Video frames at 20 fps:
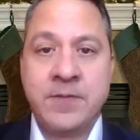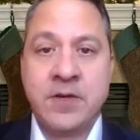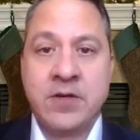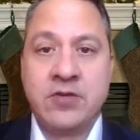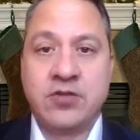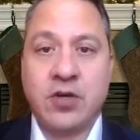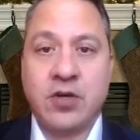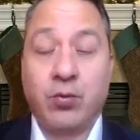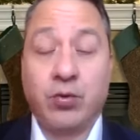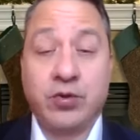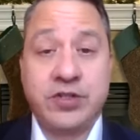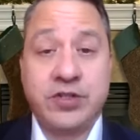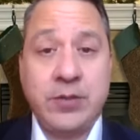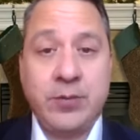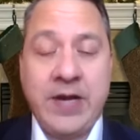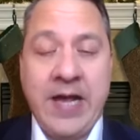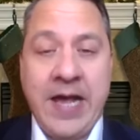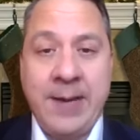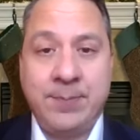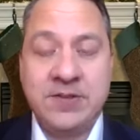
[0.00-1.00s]
So we'll see
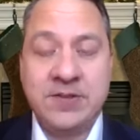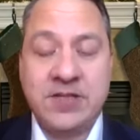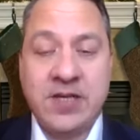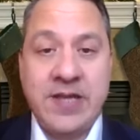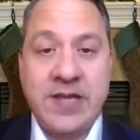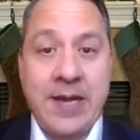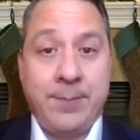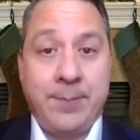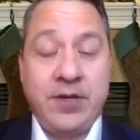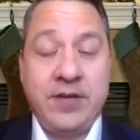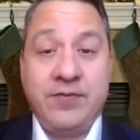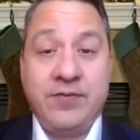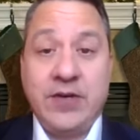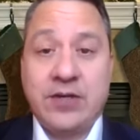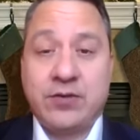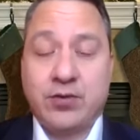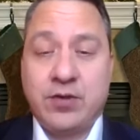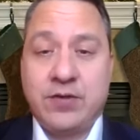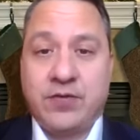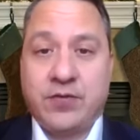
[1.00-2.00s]
what happens on that, but a
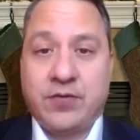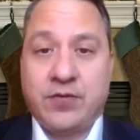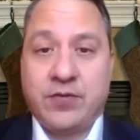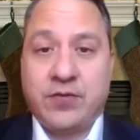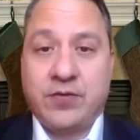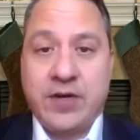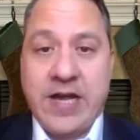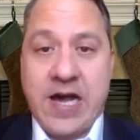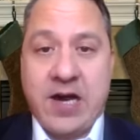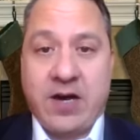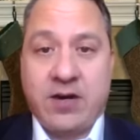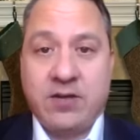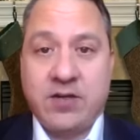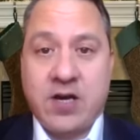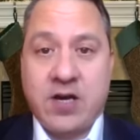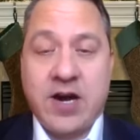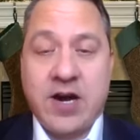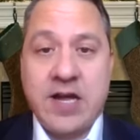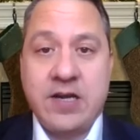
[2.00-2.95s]
victory for now, all right?